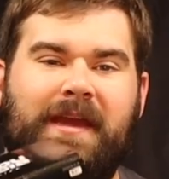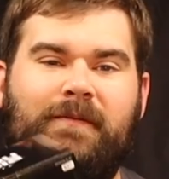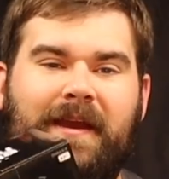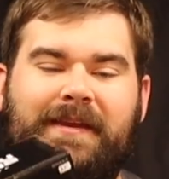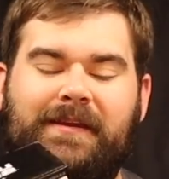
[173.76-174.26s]
8
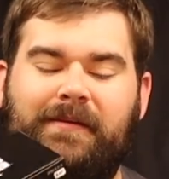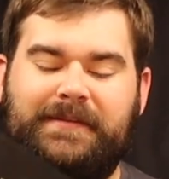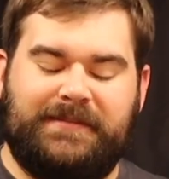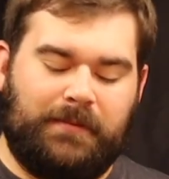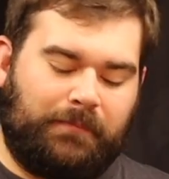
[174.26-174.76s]
right here
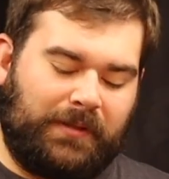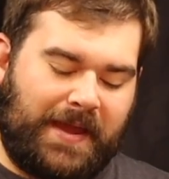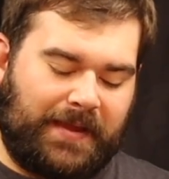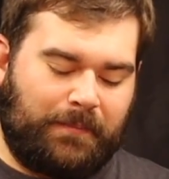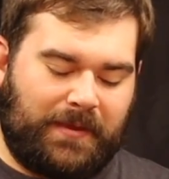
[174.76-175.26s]
is the
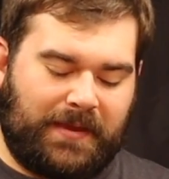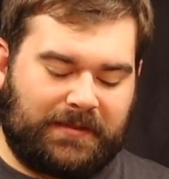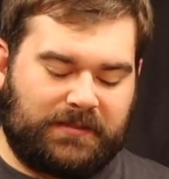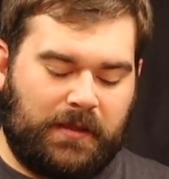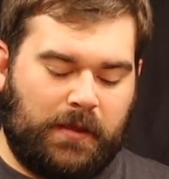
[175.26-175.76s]

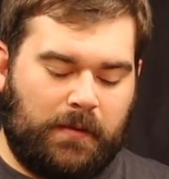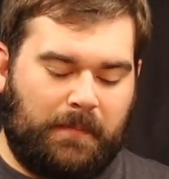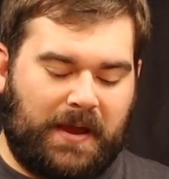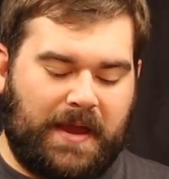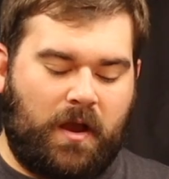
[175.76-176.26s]
blackmax
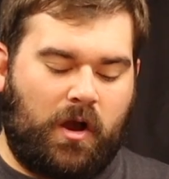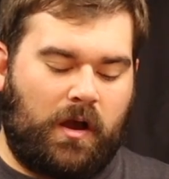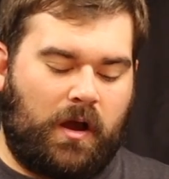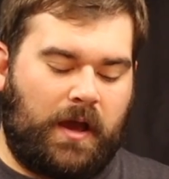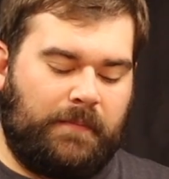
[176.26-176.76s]
by
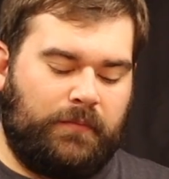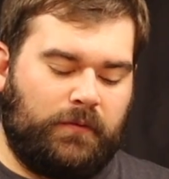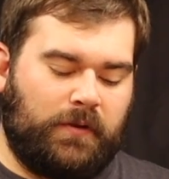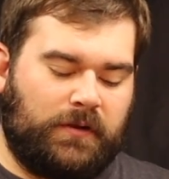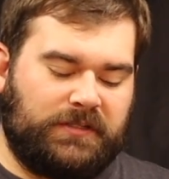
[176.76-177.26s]

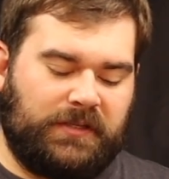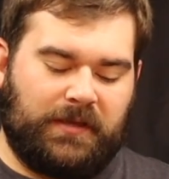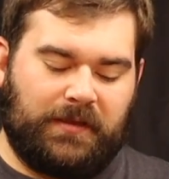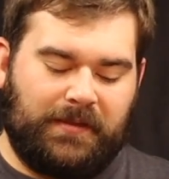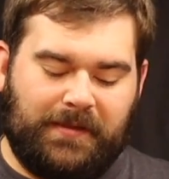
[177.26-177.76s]
Abu
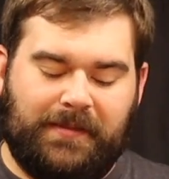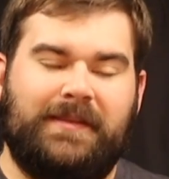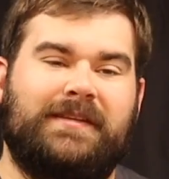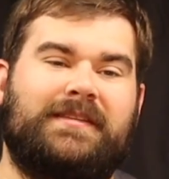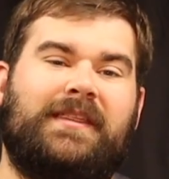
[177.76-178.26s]
Garcia.
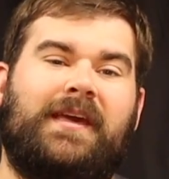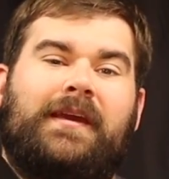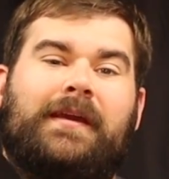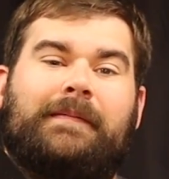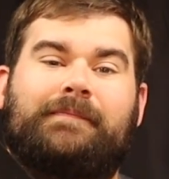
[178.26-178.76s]
This
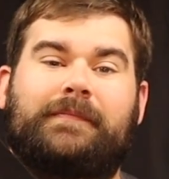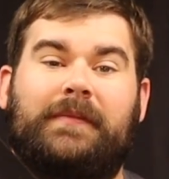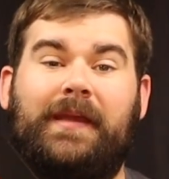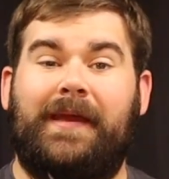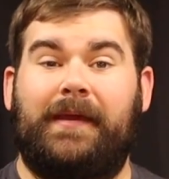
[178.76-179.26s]
thing
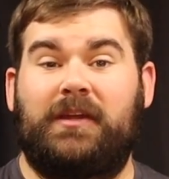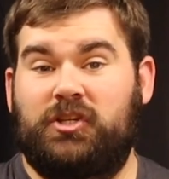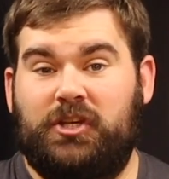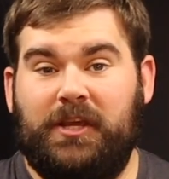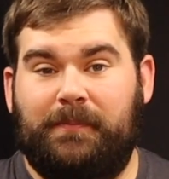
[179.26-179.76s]
is
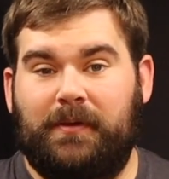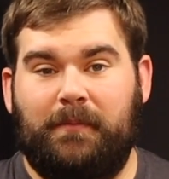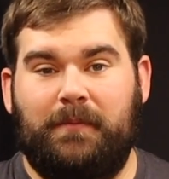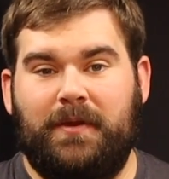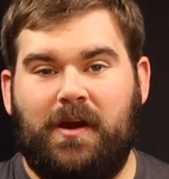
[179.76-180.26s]
cheap,
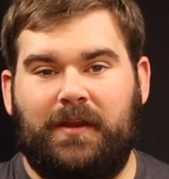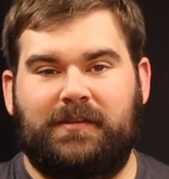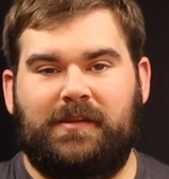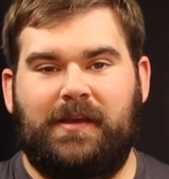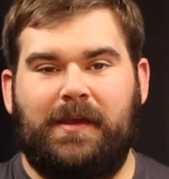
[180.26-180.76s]
I'm gonna be
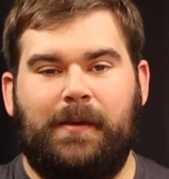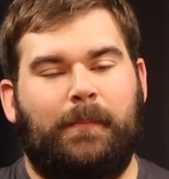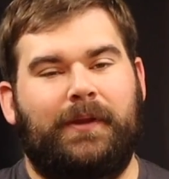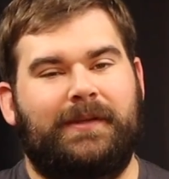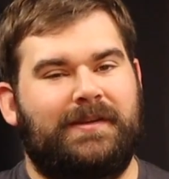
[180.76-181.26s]
honest,
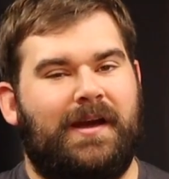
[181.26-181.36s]
but it's